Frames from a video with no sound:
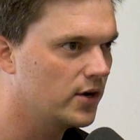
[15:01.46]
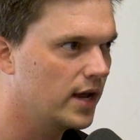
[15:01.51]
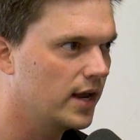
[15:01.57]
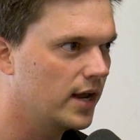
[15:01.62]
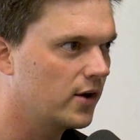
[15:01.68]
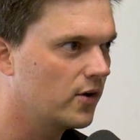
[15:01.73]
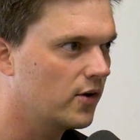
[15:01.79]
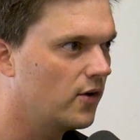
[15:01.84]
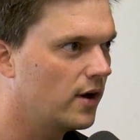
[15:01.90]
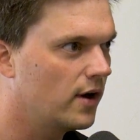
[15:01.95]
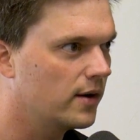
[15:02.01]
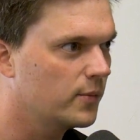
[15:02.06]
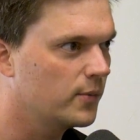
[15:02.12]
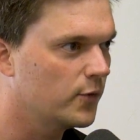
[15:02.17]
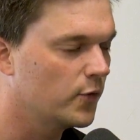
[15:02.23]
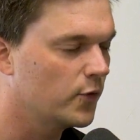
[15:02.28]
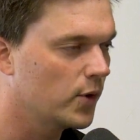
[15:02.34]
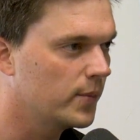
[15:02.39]
or 9
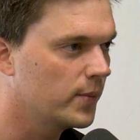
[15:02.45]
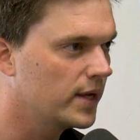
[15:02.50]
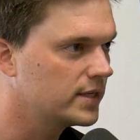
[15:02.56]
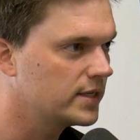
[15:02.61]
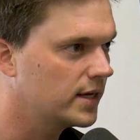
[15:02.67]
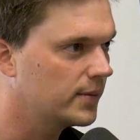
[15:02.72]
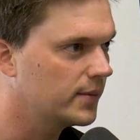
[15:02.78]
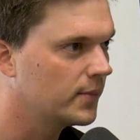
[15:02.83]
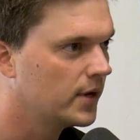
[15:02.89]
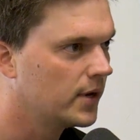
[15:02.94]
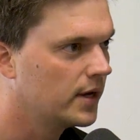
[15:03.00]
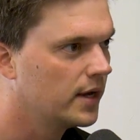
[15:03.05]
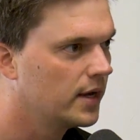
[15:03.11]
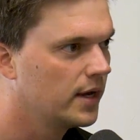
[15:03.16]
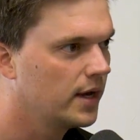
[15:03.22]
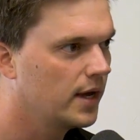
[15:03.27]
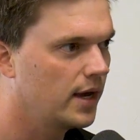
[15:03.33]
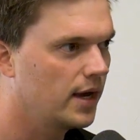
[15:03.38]
o'clock before bedtime,
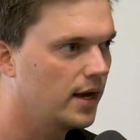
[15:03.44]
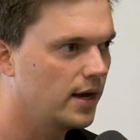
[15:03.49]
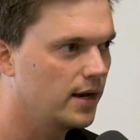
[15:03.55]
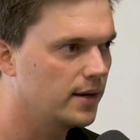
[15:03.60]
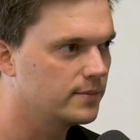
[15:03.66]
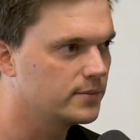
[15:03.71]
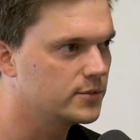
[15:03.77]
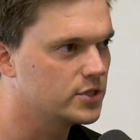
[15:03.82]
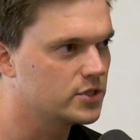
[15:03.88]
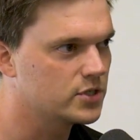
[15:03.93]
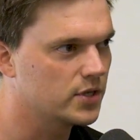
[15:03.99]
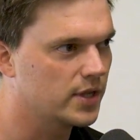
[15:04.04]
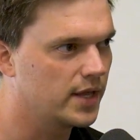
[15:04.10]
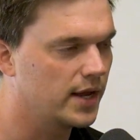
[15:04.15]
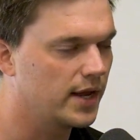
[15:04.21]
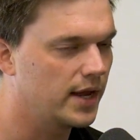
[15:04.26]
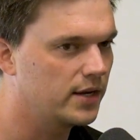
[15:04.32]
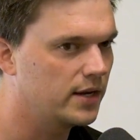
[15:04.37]
just
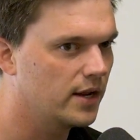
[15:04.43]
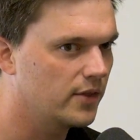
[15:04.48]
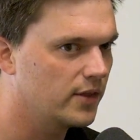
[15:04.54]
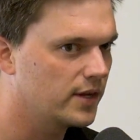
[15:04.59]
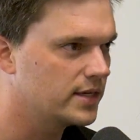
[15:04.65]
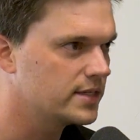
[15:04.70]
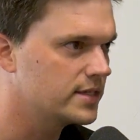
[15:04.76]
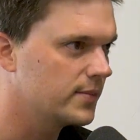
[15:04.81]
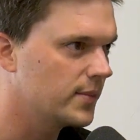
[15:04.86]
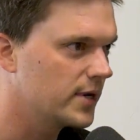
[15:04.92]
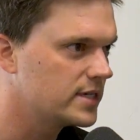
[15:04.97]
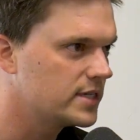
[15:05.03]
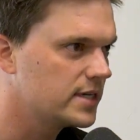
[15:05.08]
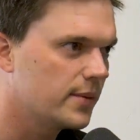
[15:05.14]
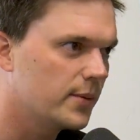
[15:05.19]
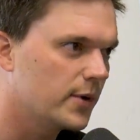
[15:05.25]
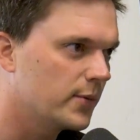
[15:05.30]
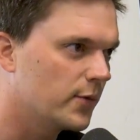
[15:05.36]
so that nothing is in my
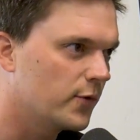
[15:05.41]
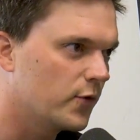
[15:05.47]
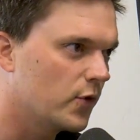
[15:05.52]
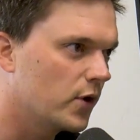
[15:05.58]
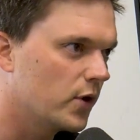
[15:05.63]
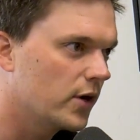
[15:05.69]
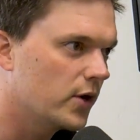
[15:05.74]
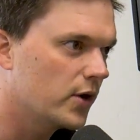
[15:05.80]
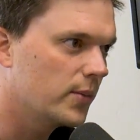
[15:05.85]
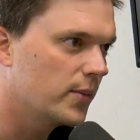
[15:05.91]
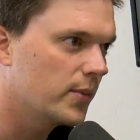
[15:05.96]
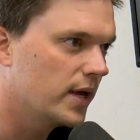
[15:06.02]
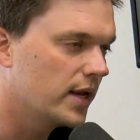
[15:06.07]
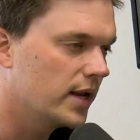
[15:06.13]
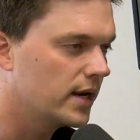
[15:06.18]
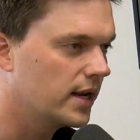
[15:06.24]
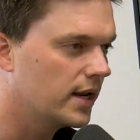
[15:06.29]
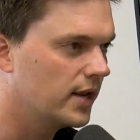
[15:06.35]
stomach before I go to
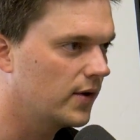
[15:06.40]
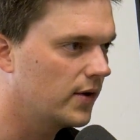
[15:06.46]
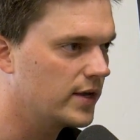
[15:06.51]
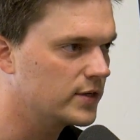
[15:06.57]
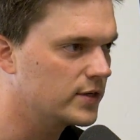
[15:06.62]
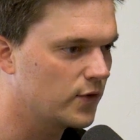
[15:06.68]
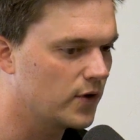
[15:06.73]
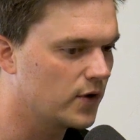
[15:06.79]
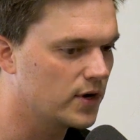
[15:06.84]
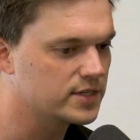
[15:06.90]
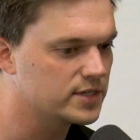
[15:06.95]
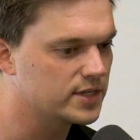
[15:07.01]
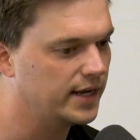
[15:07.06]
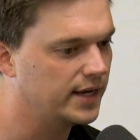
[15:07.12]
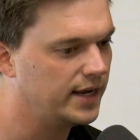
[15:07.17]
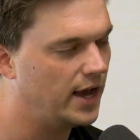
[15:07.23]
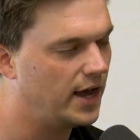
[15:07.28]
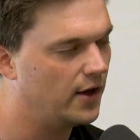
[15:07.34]
bed. As far as
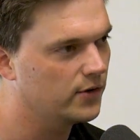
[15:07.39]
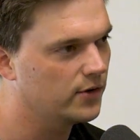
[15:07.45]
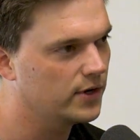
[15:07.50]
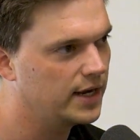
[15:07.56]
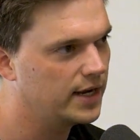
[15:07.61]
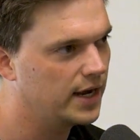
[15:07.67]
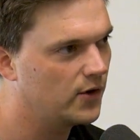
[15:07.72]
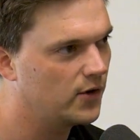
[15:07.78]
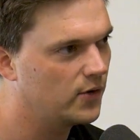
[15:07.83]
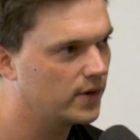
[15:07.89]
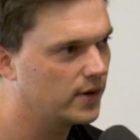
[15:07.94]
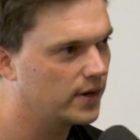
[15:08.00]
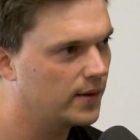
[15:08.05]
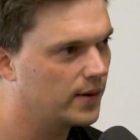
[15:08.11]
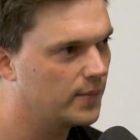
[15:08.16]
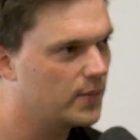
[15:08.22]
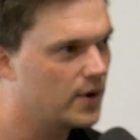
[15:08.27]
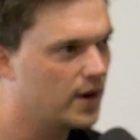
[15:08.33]
like calorie
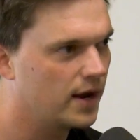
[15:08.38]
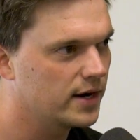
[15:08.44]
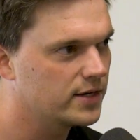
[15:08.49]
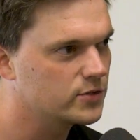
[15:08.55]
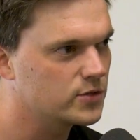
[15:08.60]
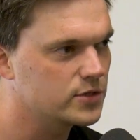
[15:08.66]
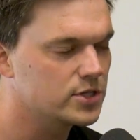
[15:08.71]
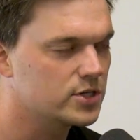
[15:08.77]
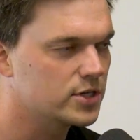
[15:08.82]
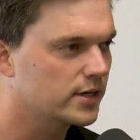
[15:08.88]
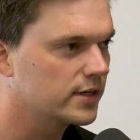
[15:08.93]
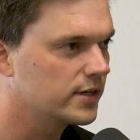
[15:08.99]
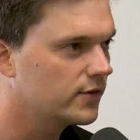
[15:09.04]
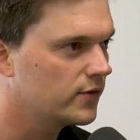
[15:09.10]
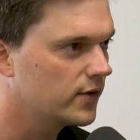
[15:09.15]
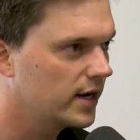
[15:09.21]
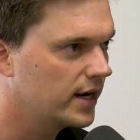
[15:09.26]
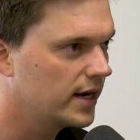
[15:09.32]
count, I'm not as
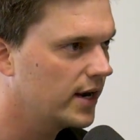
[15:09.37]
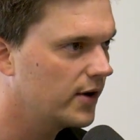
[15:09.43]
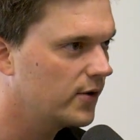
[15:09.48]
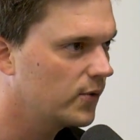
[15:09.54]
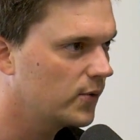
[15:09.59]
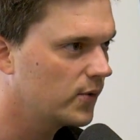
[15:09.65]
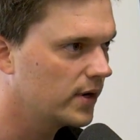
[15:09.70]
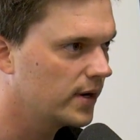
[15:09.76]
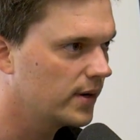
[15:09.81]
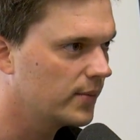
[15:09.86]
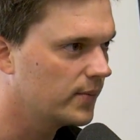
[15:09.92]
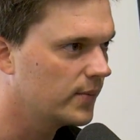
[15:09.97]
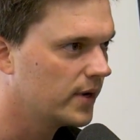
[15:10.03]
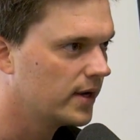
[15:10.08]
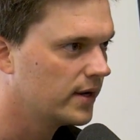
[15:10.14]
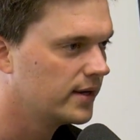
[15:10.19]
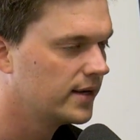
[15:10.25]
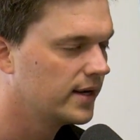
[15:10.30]
restrictive right now
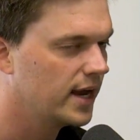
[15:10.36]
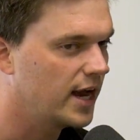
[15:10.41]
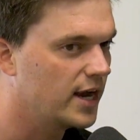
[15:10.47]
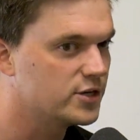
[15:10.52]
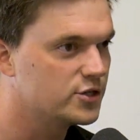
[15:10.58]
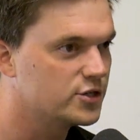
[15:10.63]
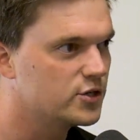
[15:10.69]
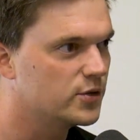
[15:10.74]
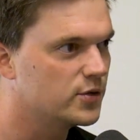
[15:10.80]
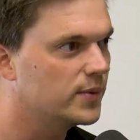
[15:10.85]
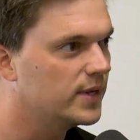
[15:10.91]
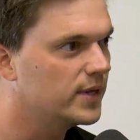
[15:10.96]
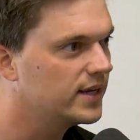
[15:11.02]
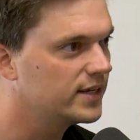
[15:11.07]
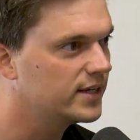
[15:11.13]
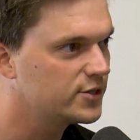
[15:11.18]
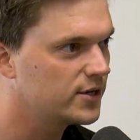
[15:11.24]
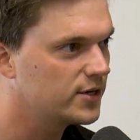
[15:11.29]
where I should
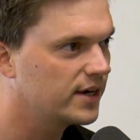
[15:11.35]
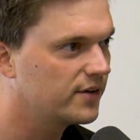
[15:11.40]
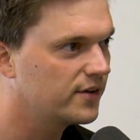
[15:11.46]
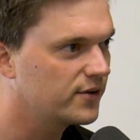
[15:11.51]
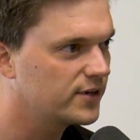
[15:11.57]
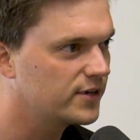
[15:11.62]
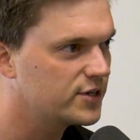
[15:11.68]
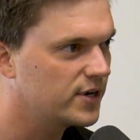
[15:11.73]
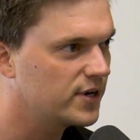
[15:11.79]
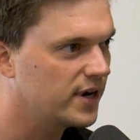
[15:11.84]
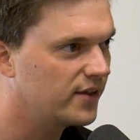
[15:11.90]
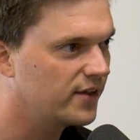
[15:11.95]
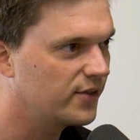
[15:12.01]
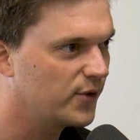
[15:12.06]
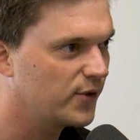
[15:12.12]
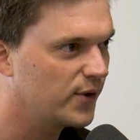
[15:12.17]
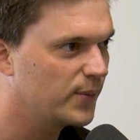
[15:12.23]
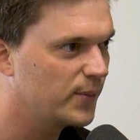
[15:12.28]
be training for a
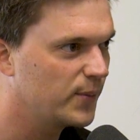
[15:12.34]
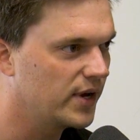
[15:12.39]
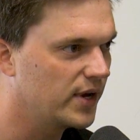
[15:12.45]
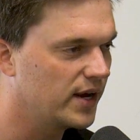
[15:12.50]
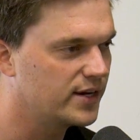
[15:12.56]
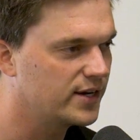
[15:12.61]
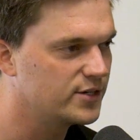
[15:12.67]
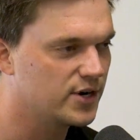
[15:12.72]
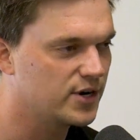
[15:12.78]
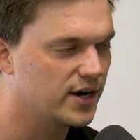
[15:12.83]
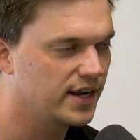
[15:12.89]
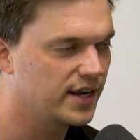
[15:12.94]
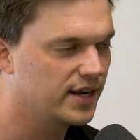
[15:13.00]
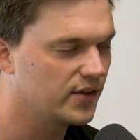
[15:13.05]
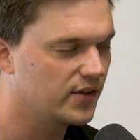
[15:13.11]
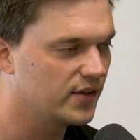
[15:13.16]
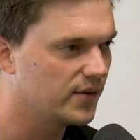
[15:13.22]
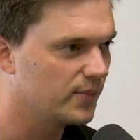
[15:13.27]
triathlon, but I try
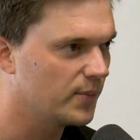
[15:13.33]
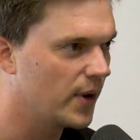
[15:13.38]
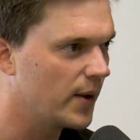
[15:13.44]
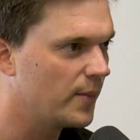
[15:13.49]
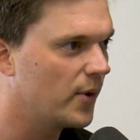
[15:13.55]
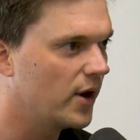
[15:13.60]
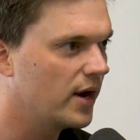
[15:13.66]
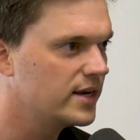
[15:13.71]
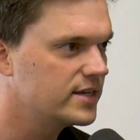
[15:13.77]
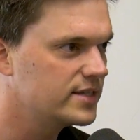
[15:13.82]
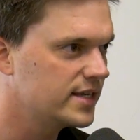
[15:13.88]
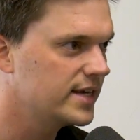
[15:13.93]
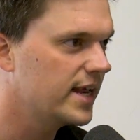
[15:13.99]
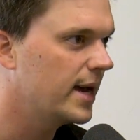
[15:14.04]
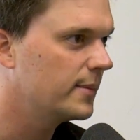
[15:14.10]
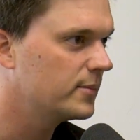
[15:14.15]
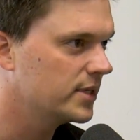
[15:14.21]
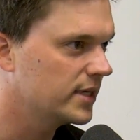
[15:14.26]
and my body is
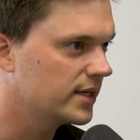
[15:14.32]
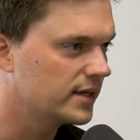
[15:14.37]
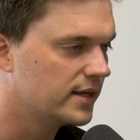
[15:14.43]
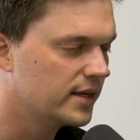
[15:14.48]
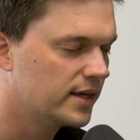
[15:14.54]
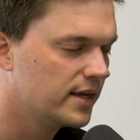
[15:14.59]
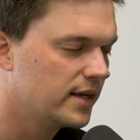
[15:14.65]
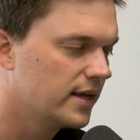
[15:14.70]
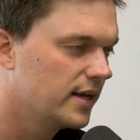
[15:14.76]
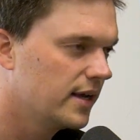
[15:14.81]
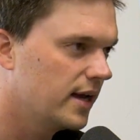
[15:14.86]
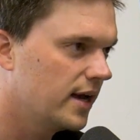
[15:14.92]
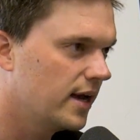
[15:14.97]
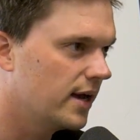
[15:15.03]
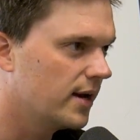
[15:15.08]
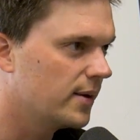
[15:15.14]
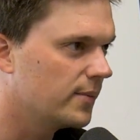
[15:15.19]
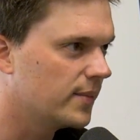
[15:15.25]
adapting
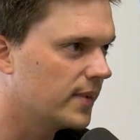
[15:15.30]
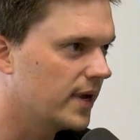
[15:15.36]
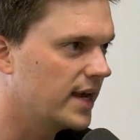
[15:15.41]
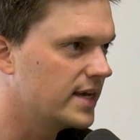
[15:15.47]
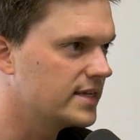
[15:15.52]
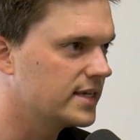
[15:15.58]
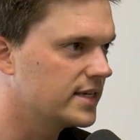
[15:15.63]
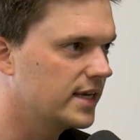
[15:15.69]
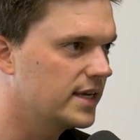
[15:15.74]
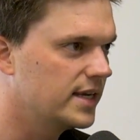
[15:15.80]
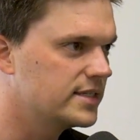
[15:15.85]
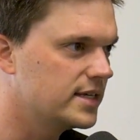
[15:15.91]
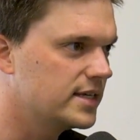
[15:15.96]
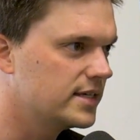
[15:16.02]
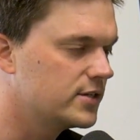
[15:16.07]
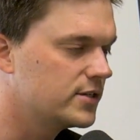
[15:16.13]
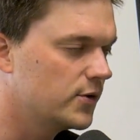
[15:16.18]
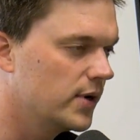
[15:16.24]
as it
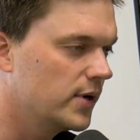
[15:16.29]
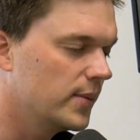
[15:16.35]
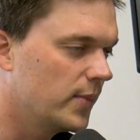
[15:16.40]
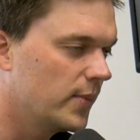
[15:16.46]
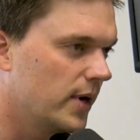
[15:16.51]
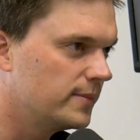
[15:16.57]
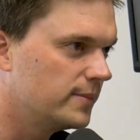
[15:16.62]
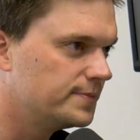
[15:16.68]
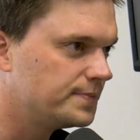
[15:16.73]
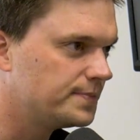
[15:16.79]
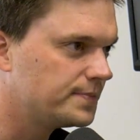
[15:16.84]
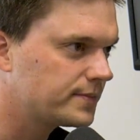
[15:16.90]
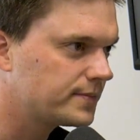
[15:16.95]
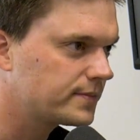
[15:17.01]
gets into it. But